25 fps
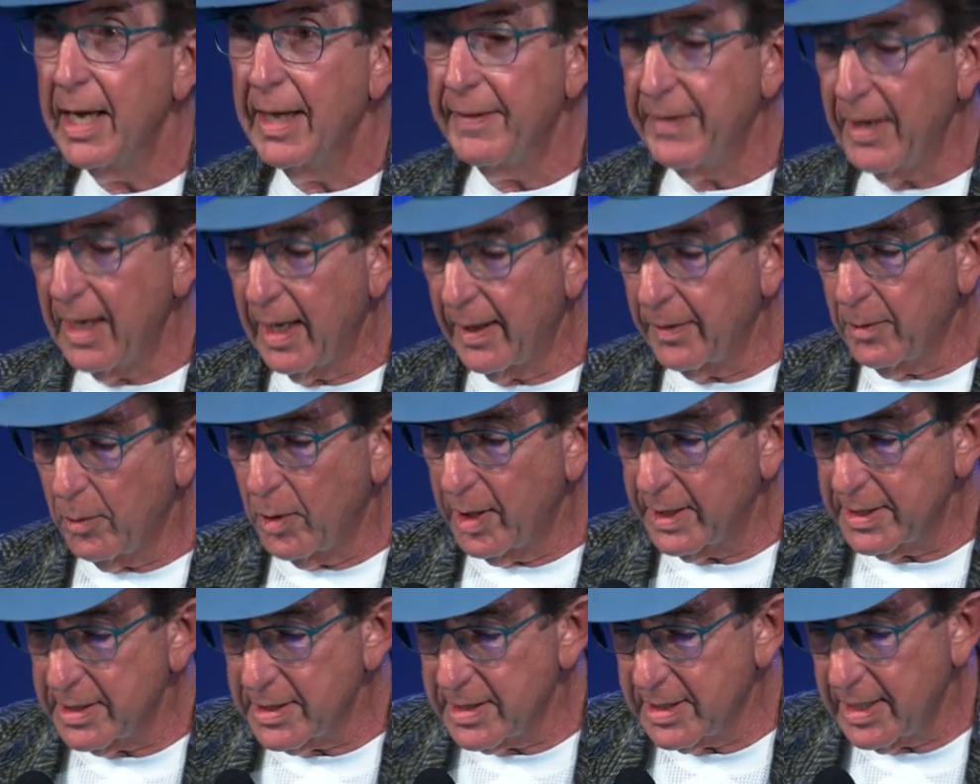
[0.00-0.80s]
and the other
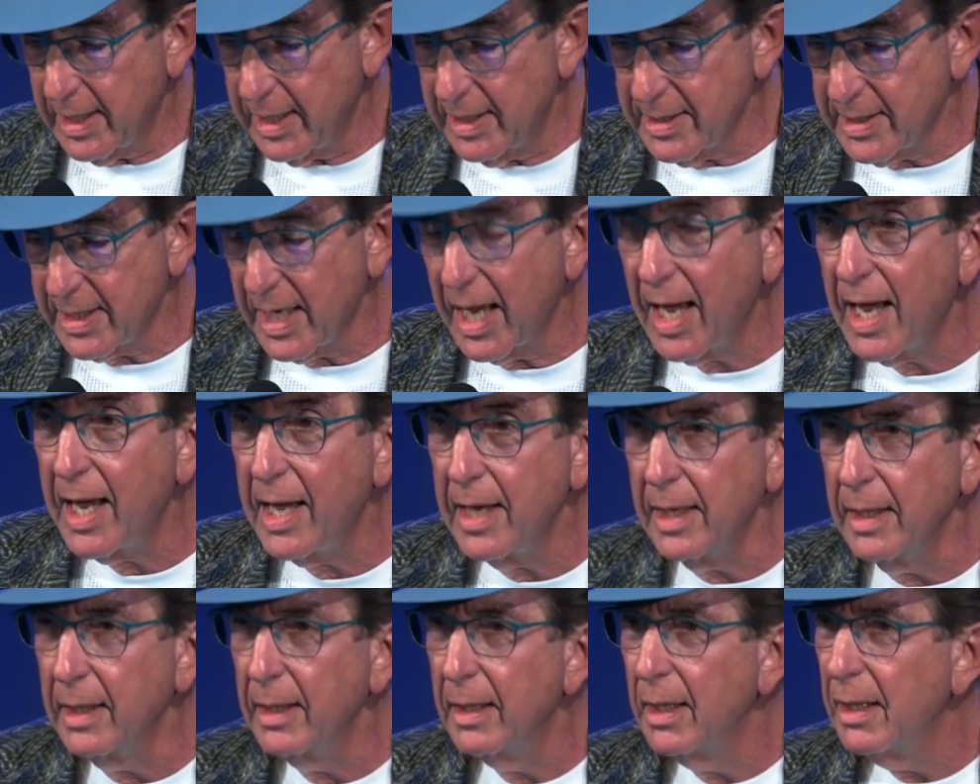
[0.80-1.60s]
one says,
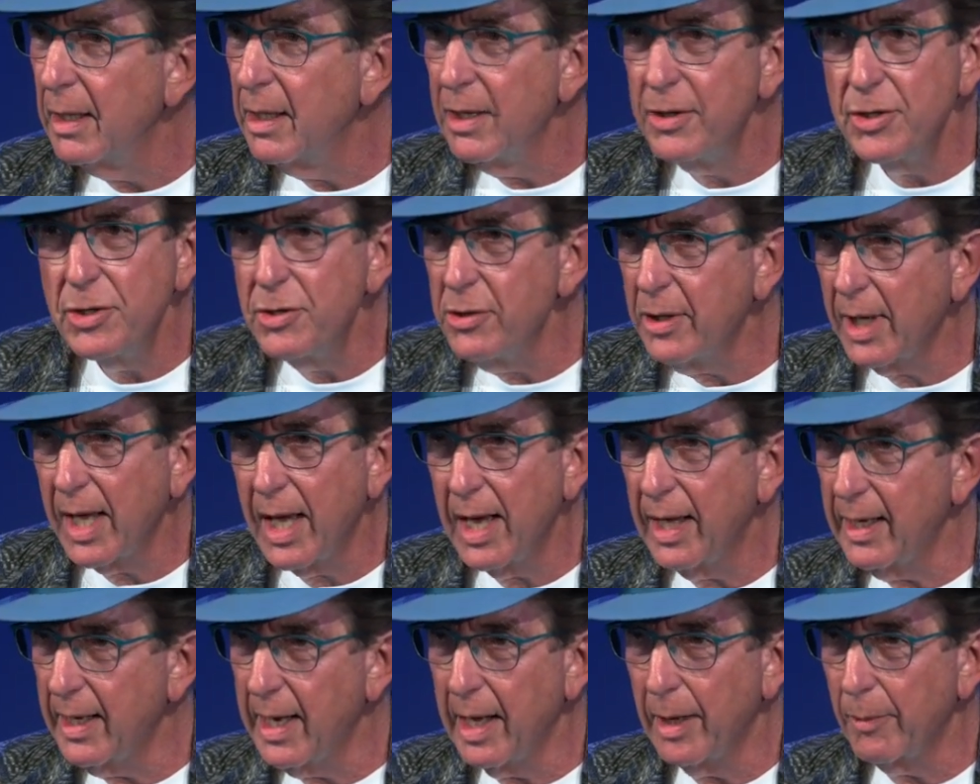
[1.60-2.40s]
"Hey, you
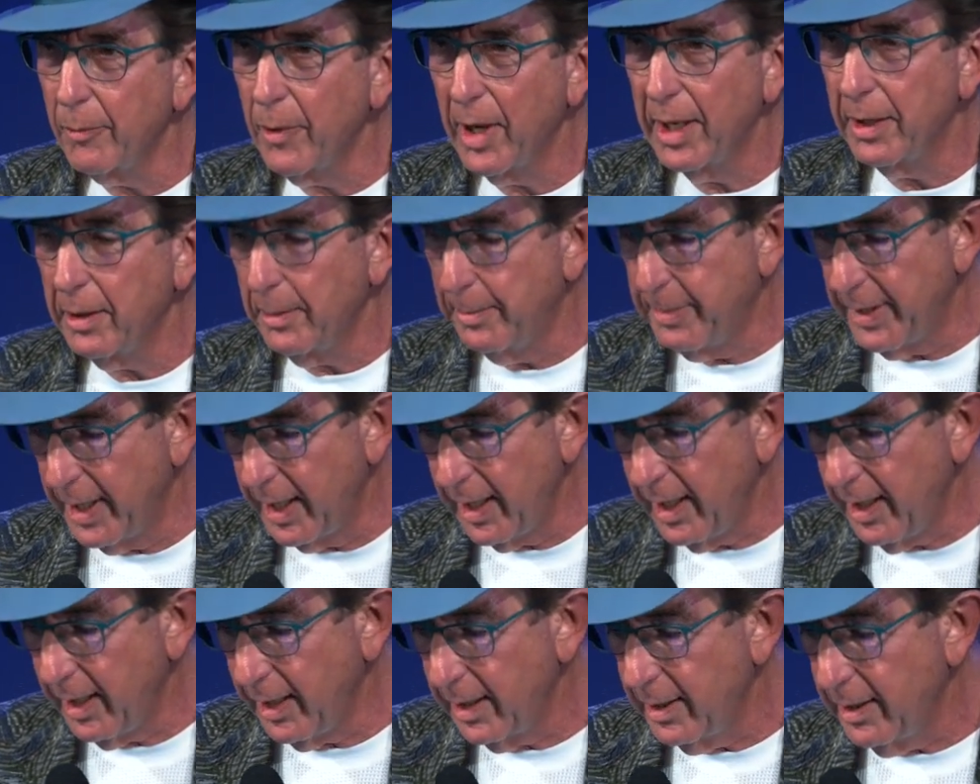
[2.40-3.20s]
can't outrun a
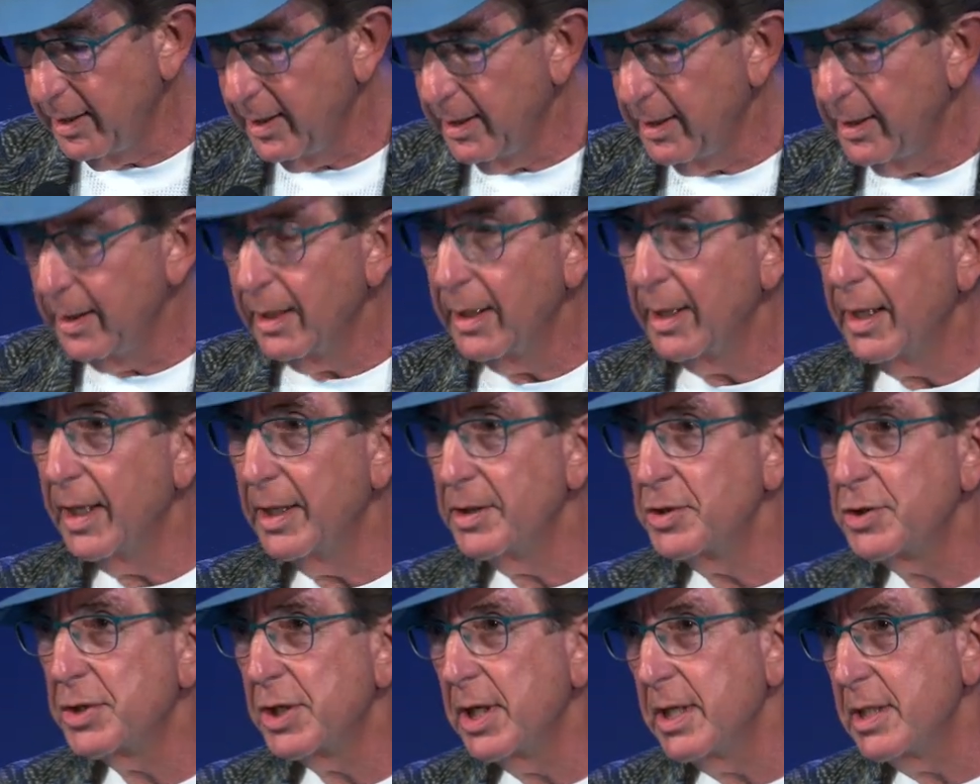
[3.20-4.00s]
bear."
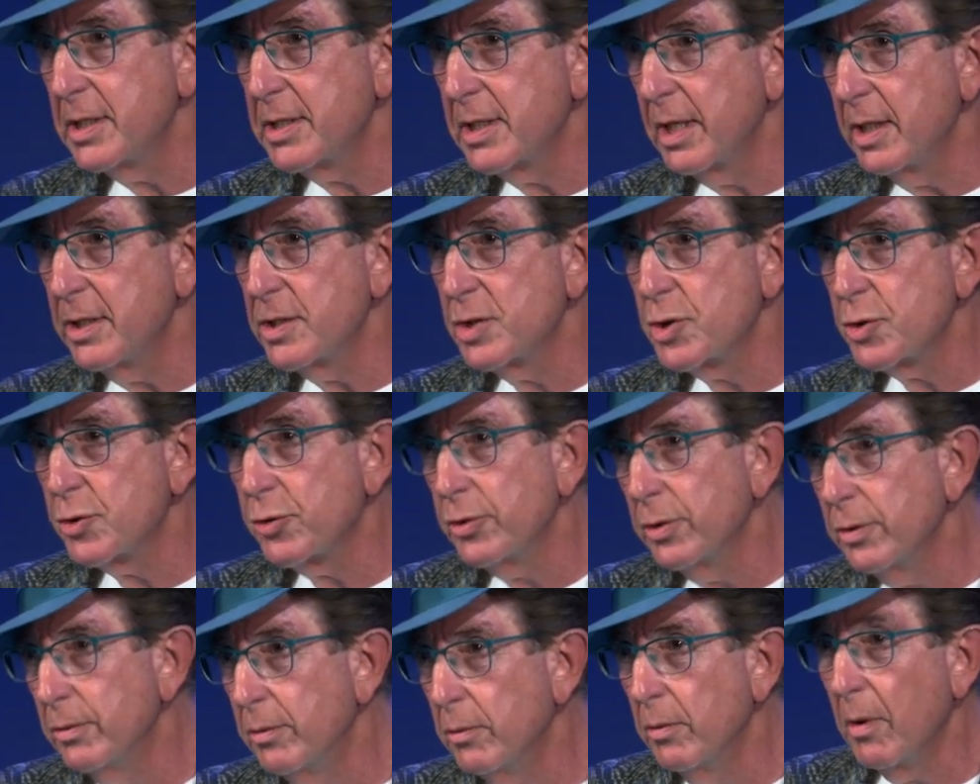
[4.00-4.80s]
And she says,
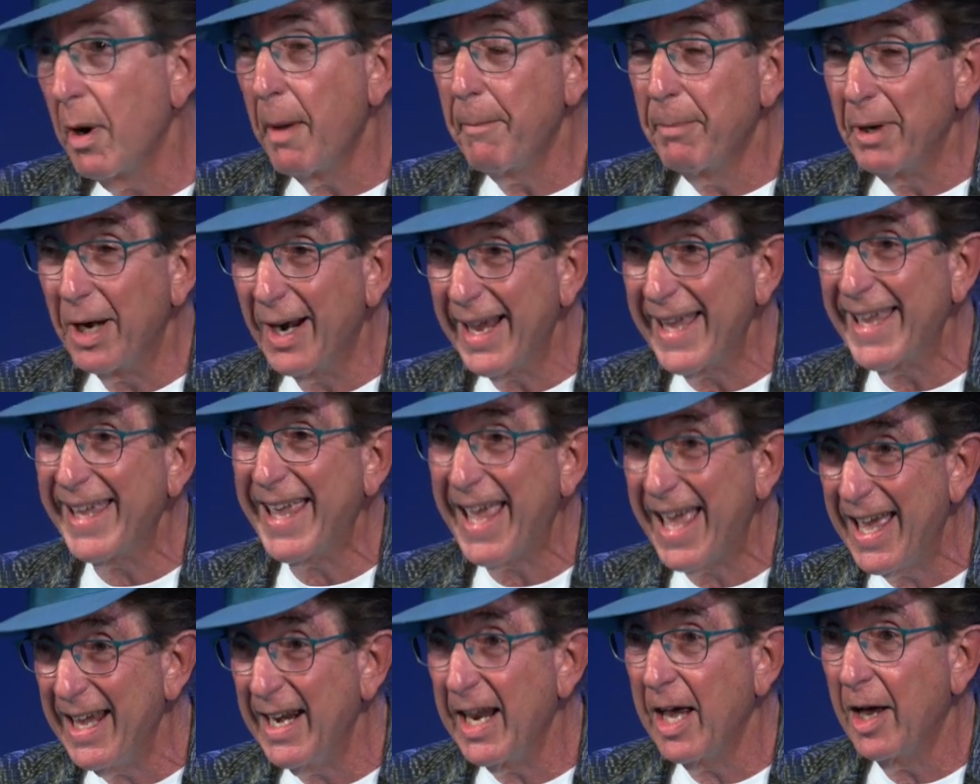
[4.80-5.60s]
"True, but I
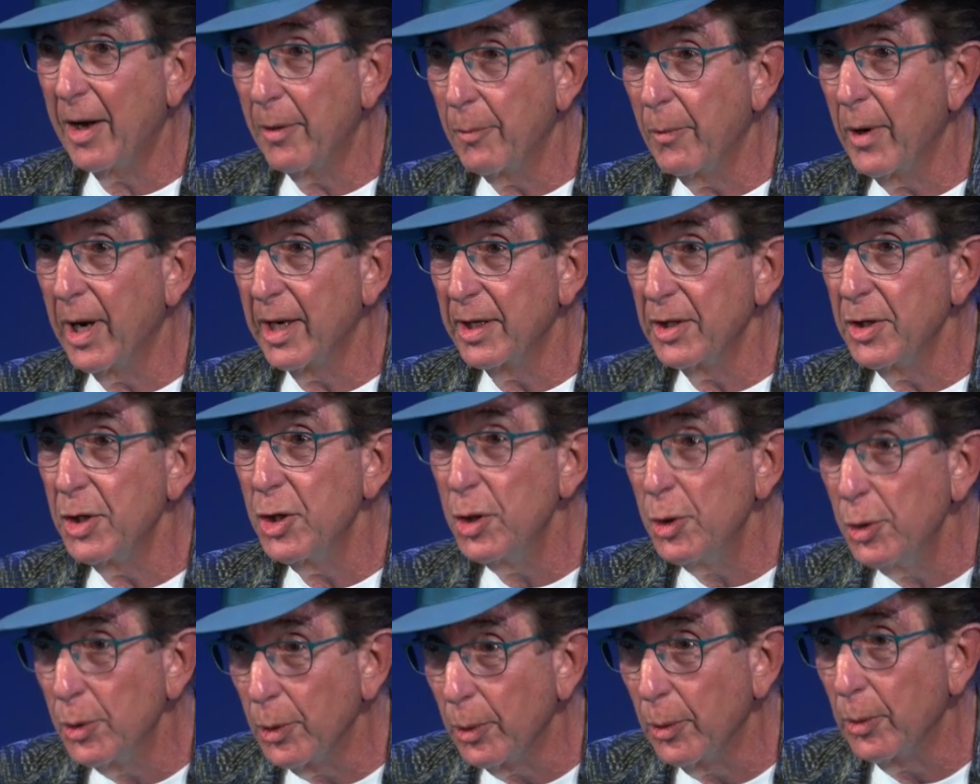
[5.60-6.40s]
can outrun
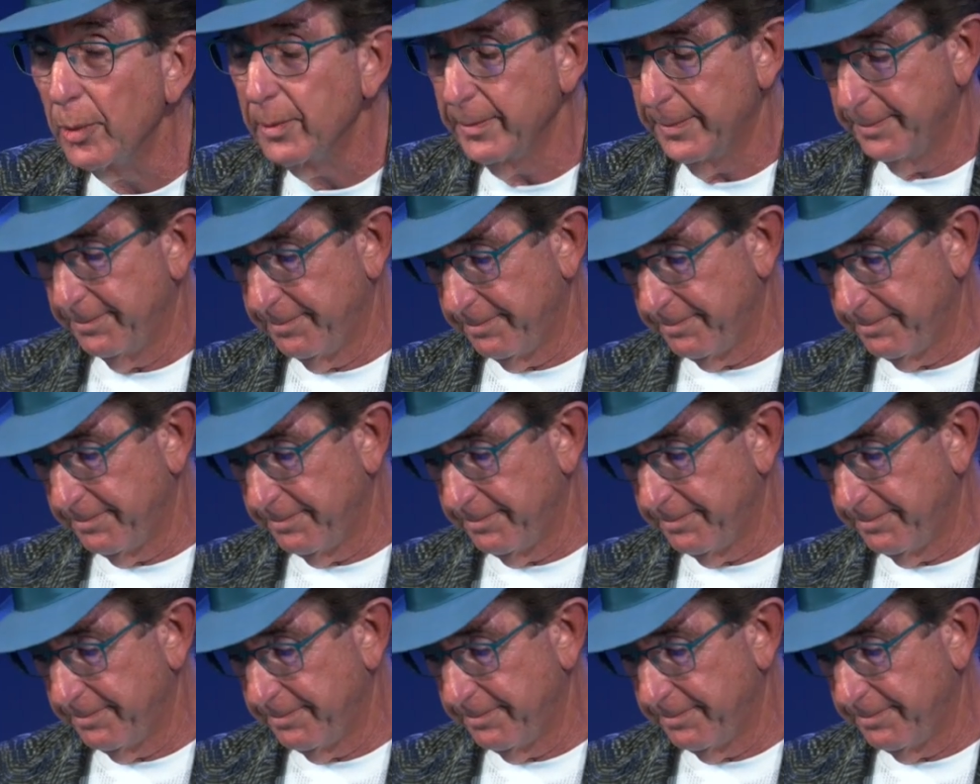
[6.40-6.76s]
you."